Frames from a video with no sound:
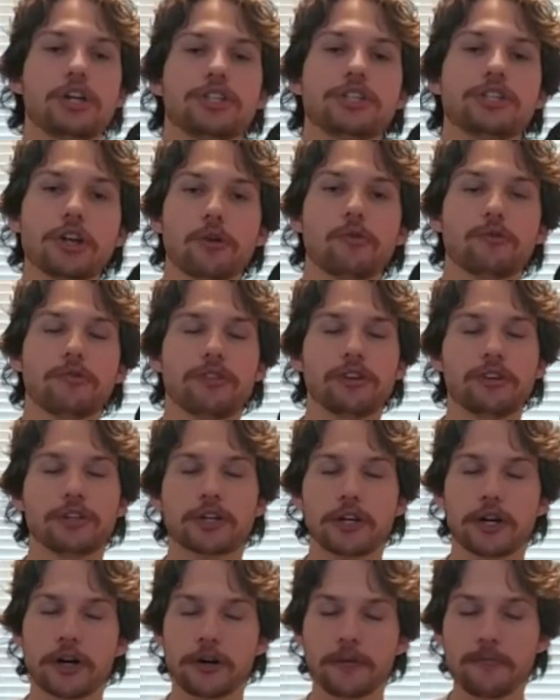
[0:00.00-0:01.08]
So the
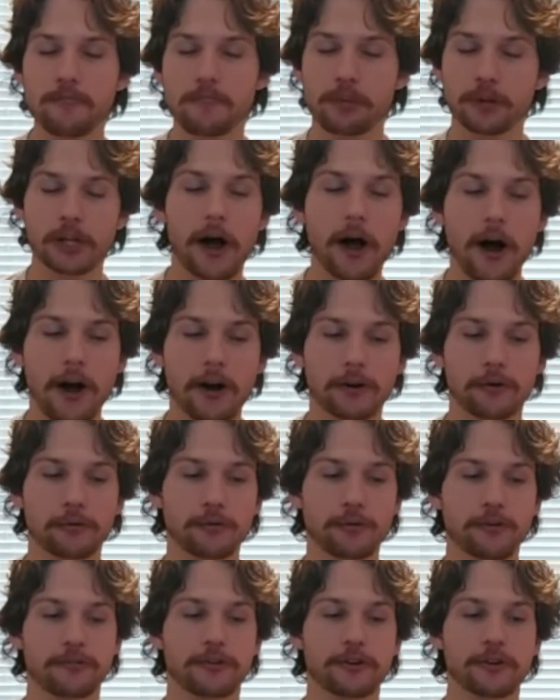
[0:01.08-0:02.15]
term blog
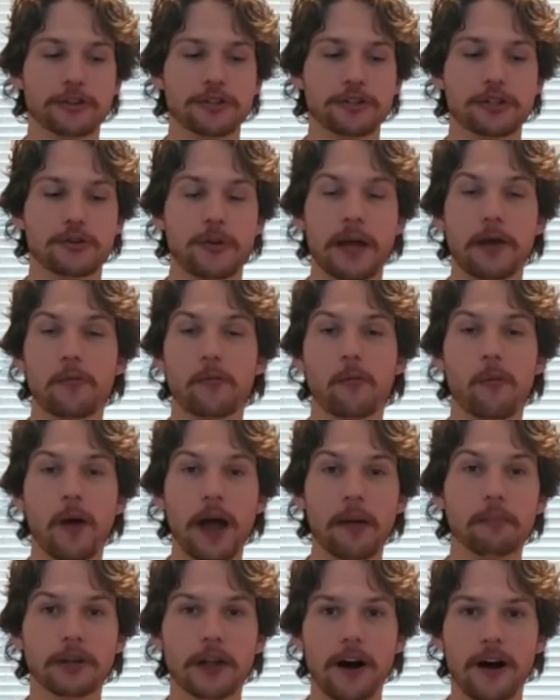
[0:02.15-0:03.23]
refers to a
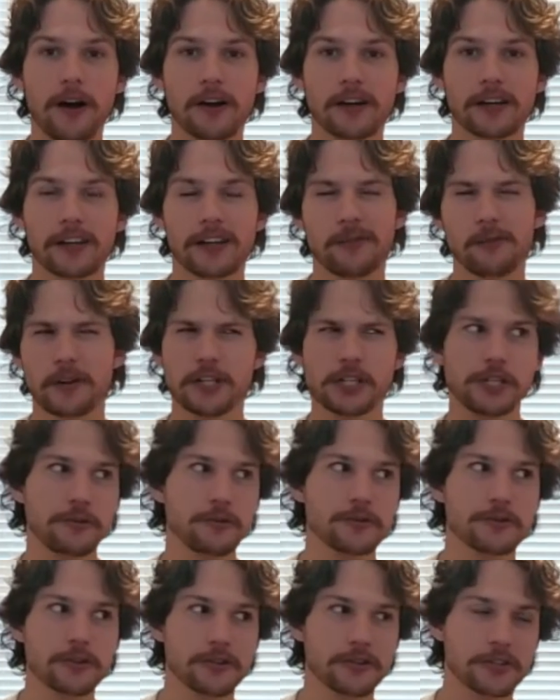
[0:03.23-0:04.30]
weblog in which
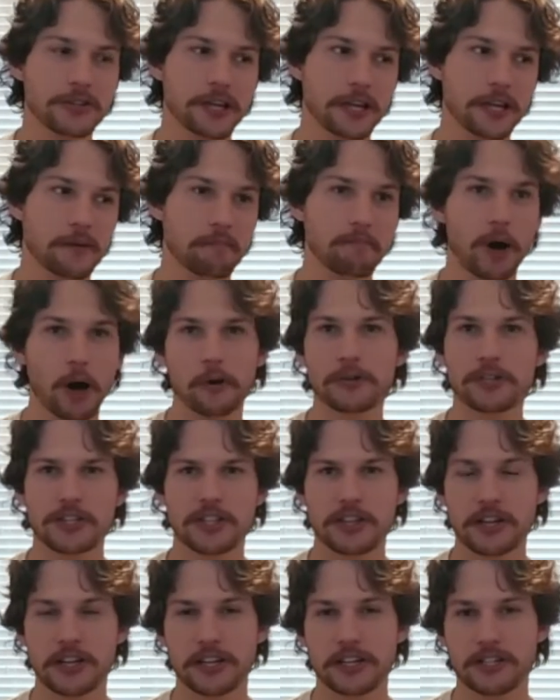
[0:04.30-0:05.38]
users can
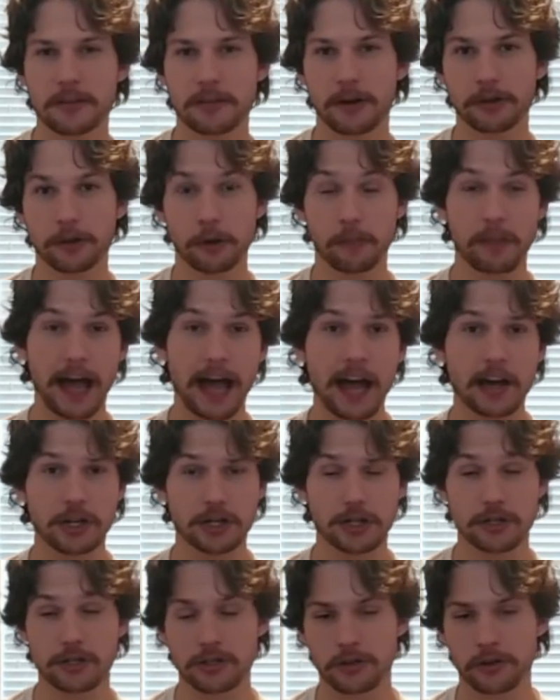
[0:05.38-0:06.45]
post things about their
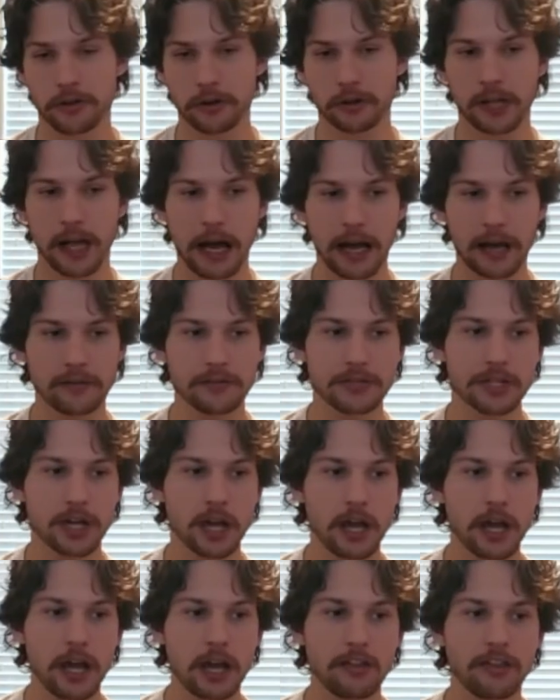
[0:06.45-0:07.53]
passions or their lives.
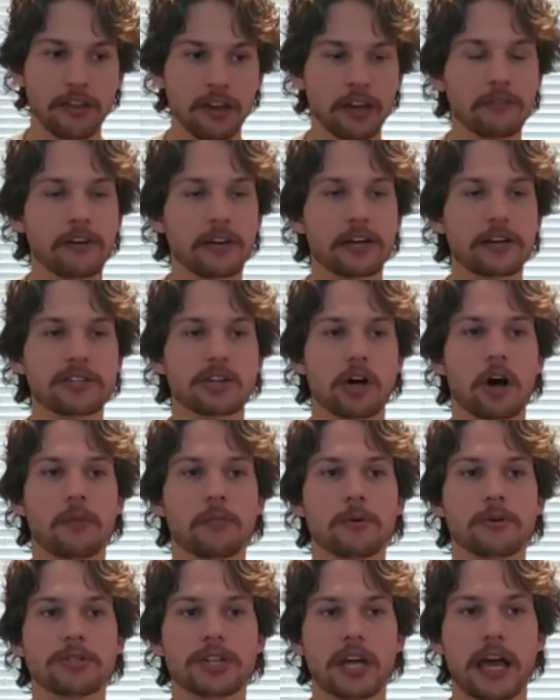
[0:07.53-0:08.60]
Think of it as
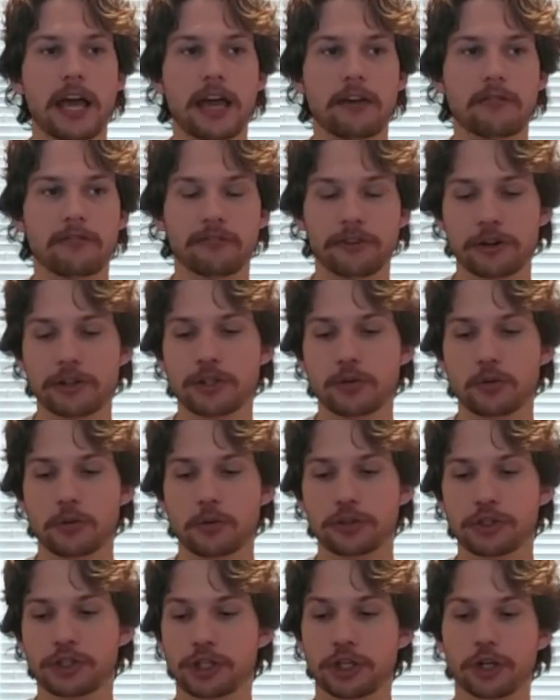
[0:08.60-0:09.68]
almost a
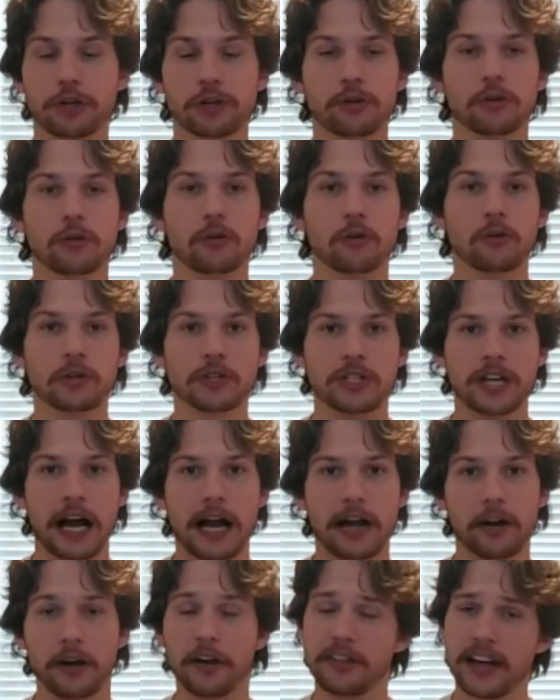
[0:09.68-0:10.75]
virtual journal or
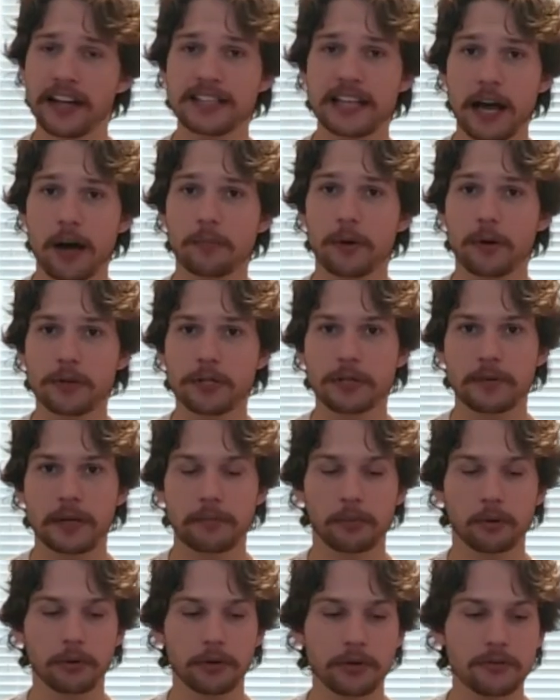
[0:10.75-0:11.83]
diary. That's how most
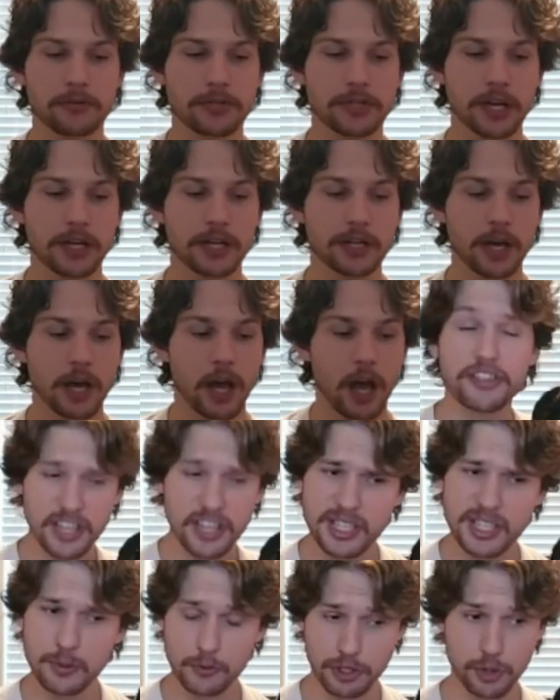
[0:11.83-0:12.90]
people used it.
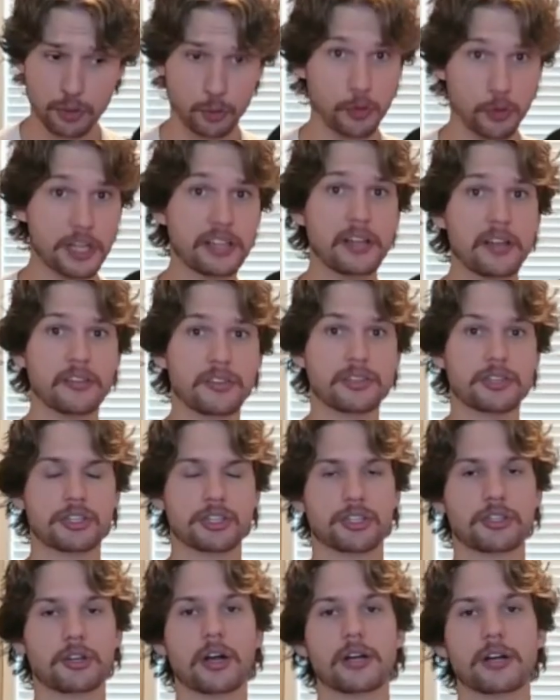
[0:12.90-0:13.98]
This was really the
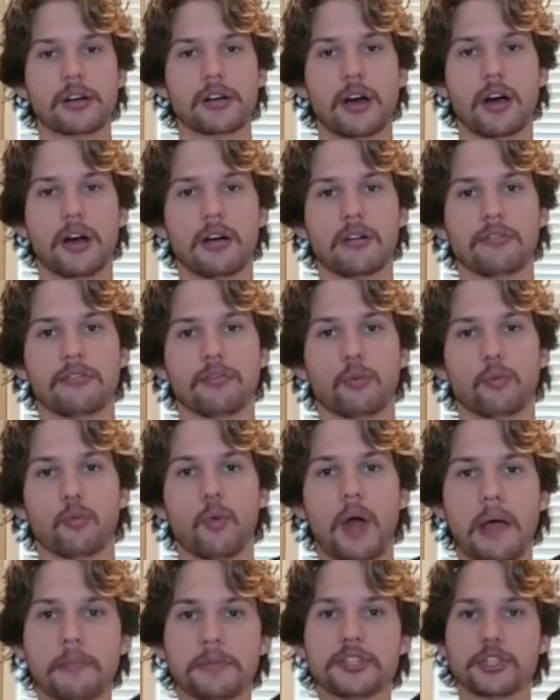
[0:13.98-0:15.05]
start of
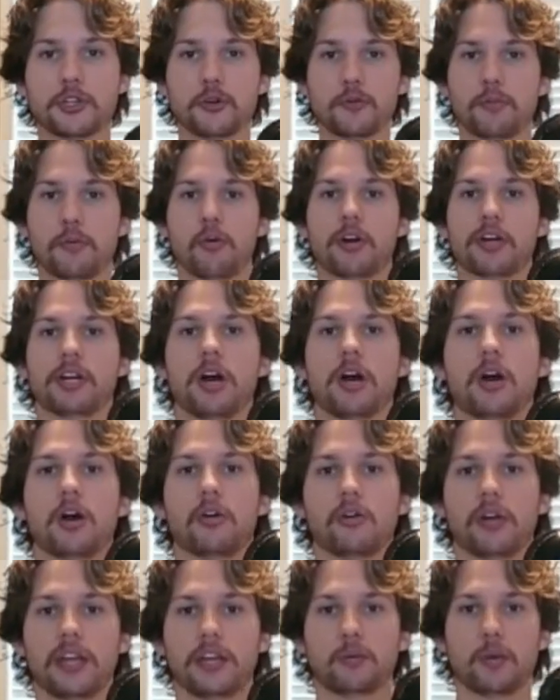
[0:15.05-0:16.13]
Web
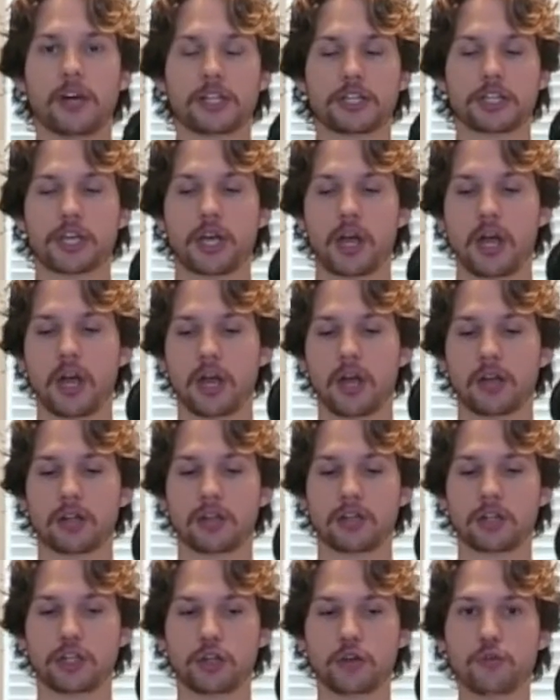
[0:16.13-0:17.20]
2.0, in which
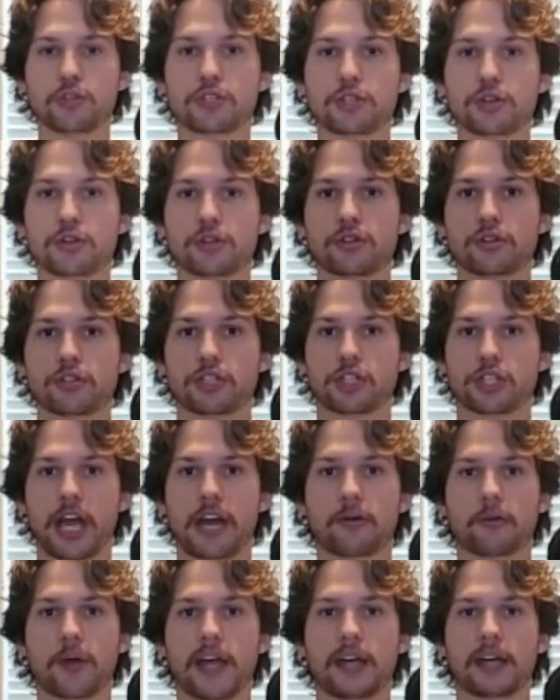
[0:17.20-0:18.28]

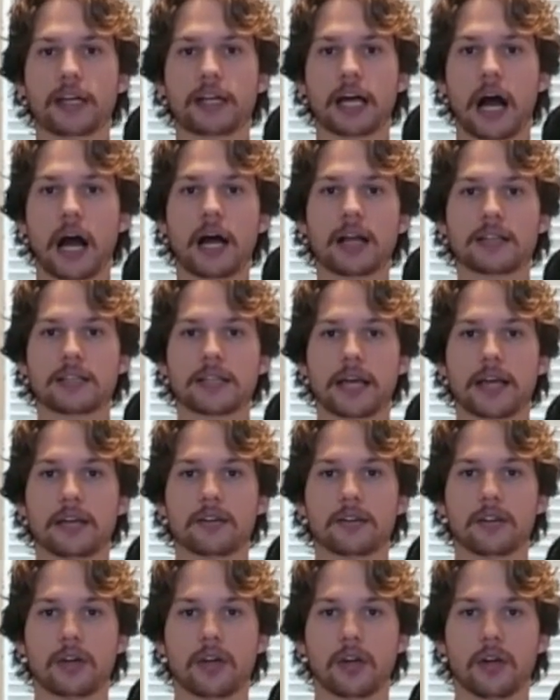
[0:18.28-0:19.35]
user-generated content
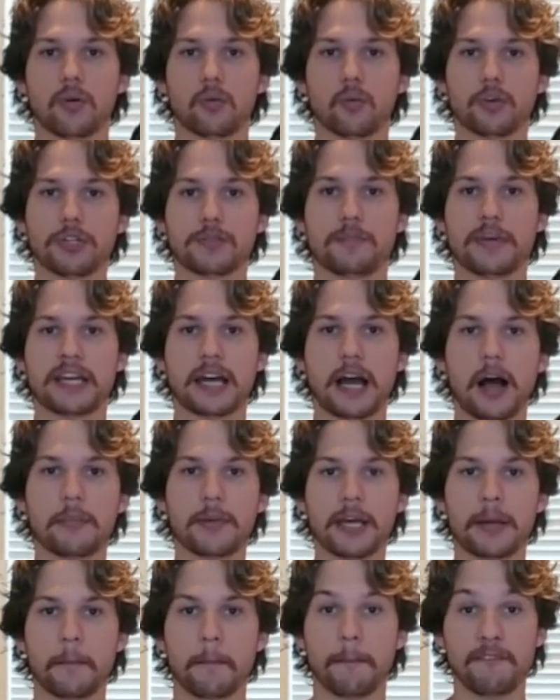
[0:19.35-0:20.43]
was
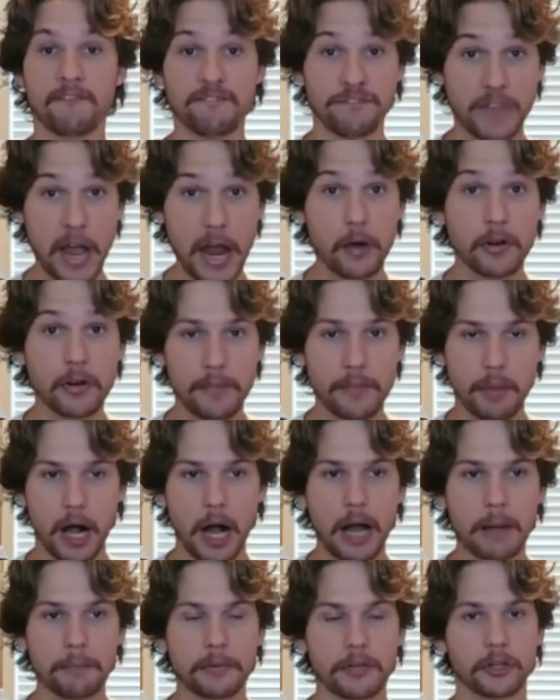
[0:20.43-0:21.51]
becoming very
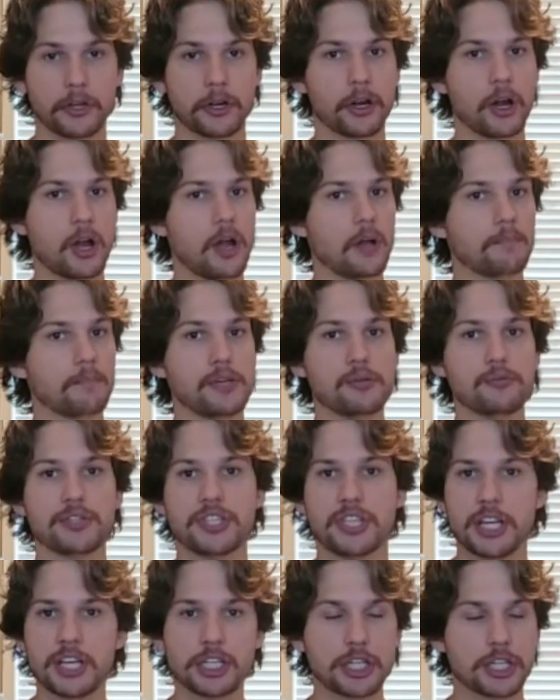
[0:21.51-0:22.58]
popular.
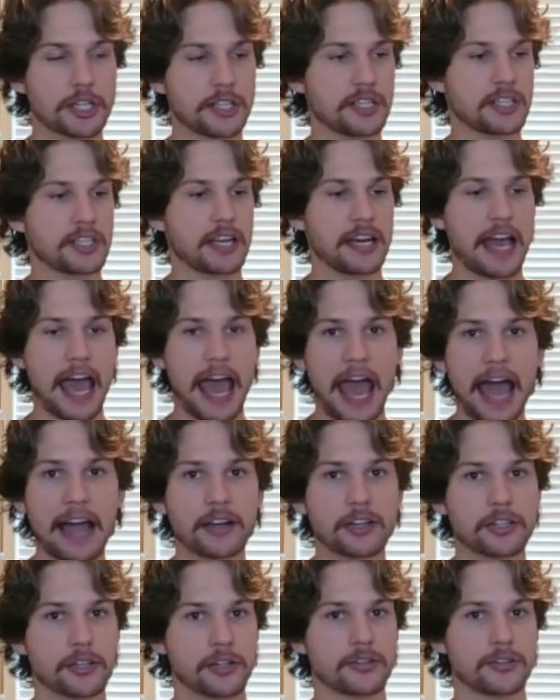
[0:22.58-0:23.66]
Musicians and
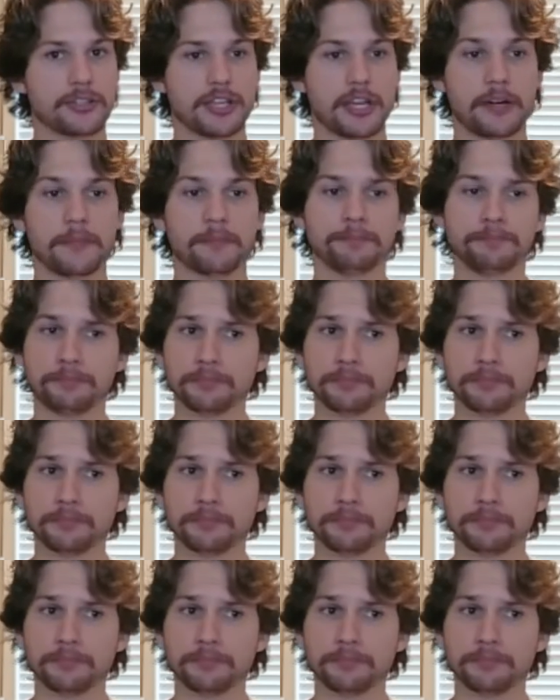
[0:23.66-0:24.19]
actors and